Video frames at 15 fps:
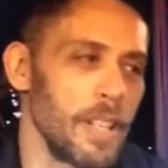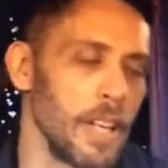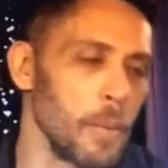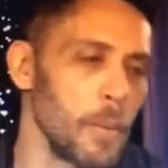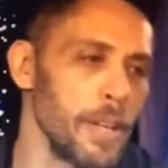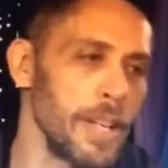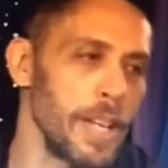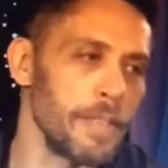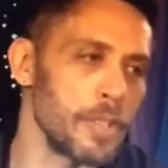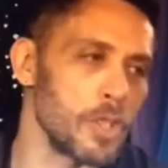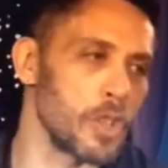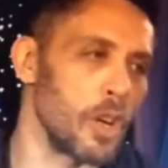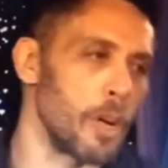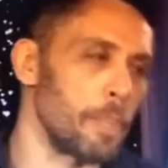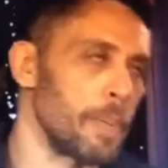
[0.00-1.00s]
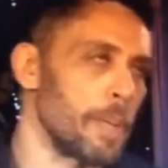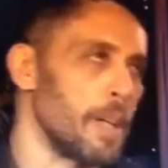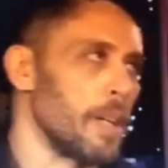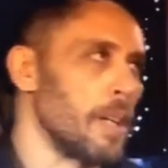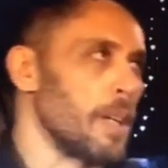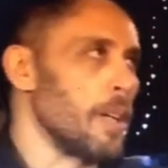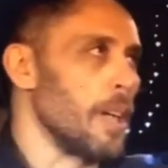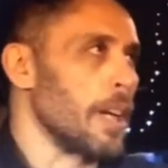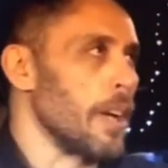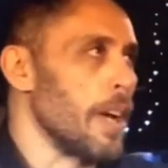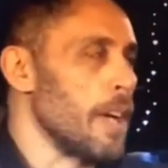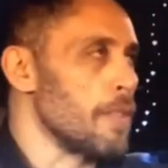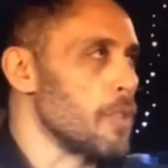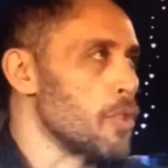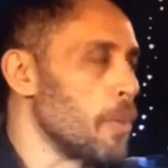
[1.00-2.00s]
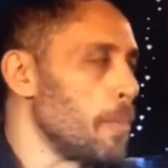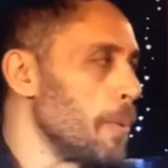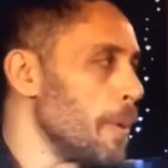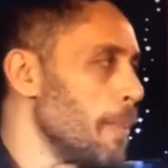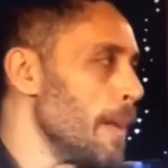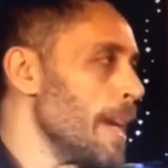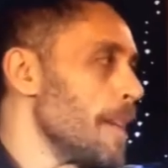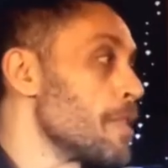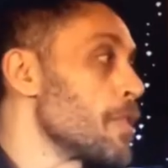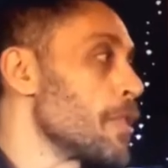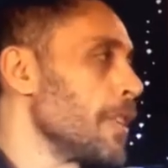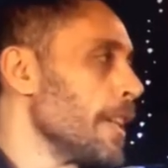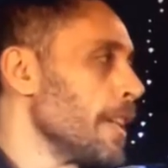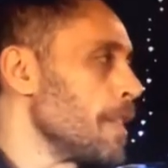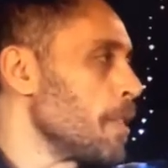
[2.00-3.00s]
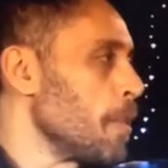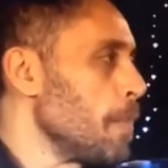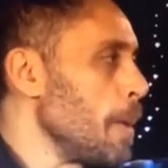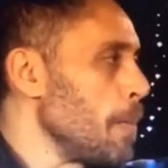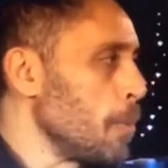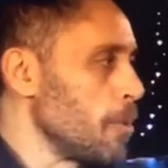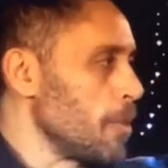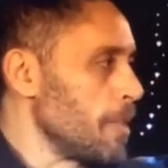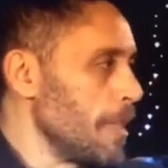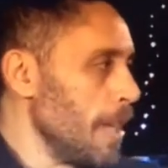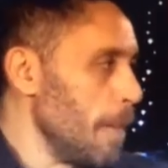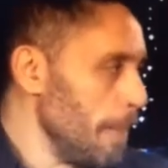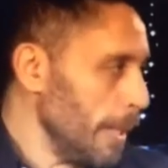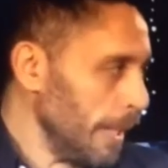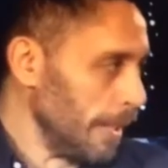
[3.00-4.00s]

Like when you have a shop, like I have a shop on a main street, so people just come in.